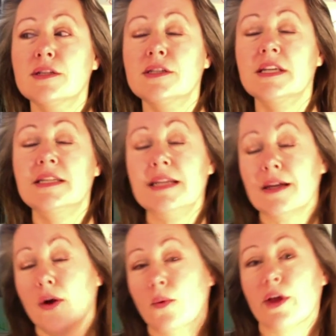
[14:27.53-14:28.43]
to
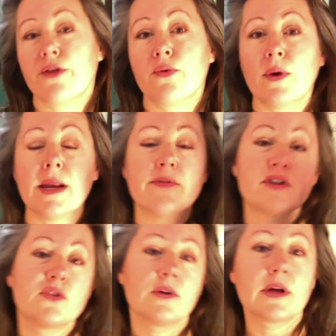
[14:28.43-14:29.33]
deal with whatever
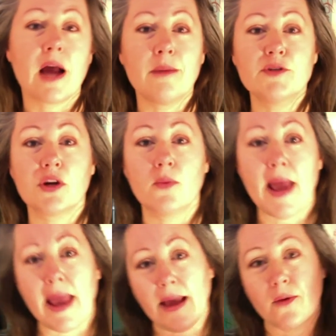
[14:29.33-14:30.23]
sort of comes your
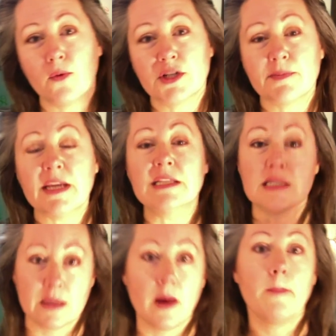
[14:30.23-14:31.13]
way, which
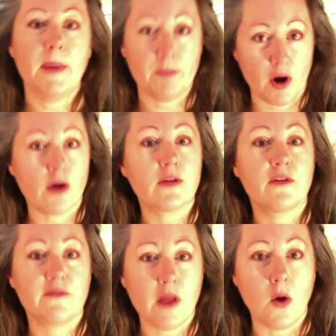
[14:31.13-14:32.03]
means be part of the
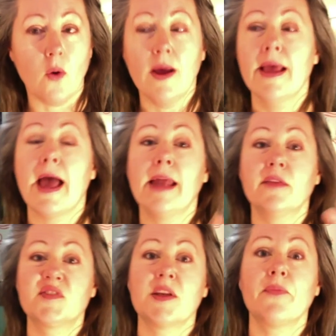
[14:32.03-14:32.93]
flow. And
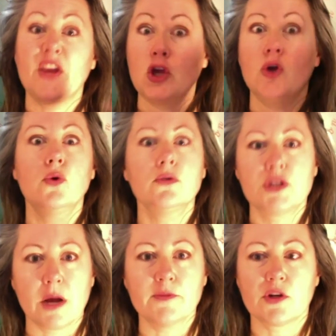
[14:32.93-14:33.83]
if something
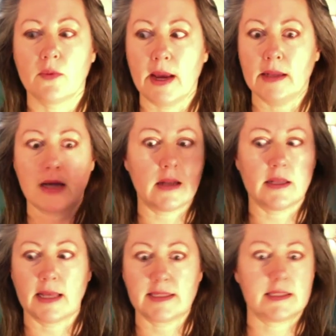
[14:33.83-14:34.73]
huge comes your way and kind
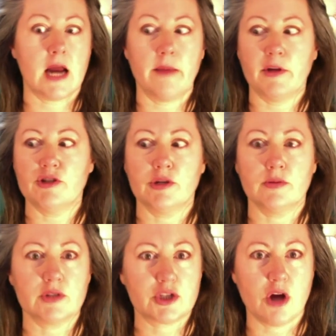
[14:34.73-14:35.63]
of like stymies you
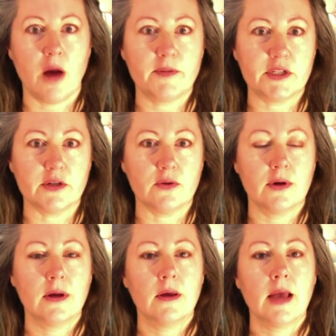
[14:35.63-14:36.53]
and stops you,
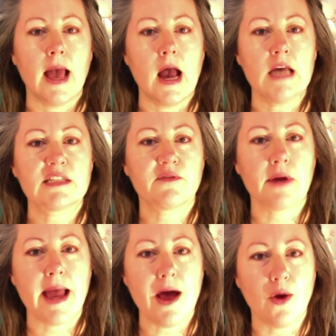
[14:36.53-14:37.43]
ask for
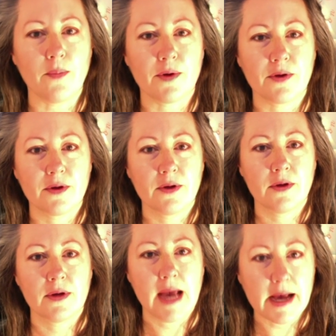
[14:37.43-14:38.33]
help.
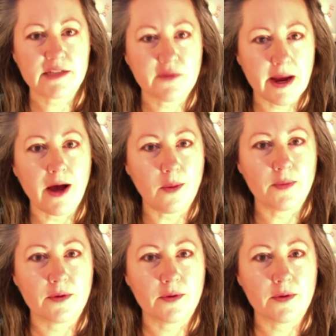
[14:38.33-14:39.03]
Ask for help.